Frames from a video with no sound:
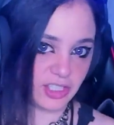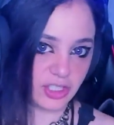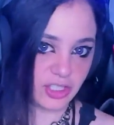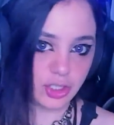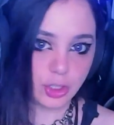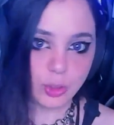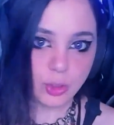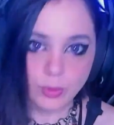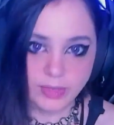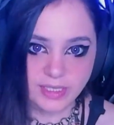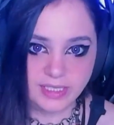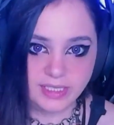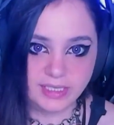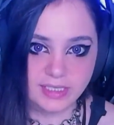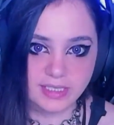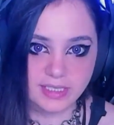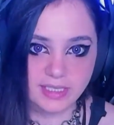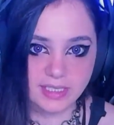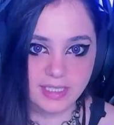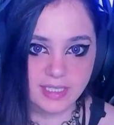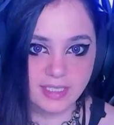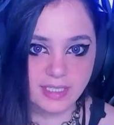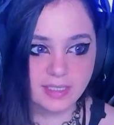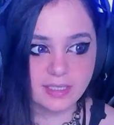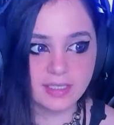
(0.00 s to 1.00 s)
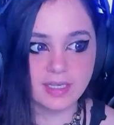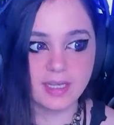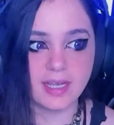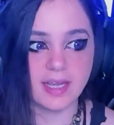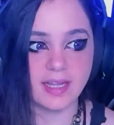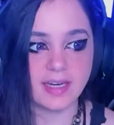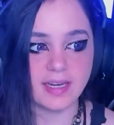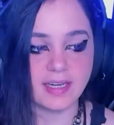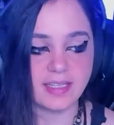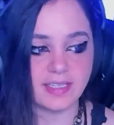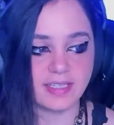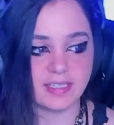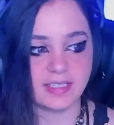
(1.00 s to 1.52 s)
twists it and
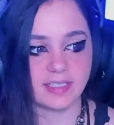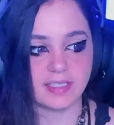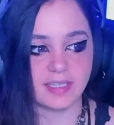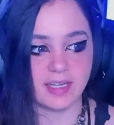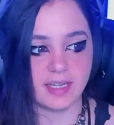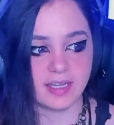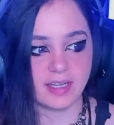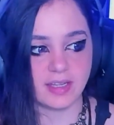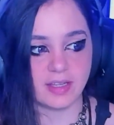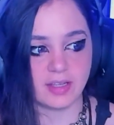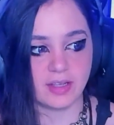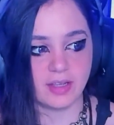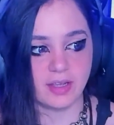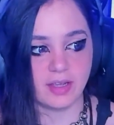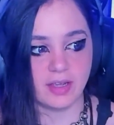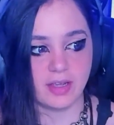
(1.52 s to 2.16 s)
he's like,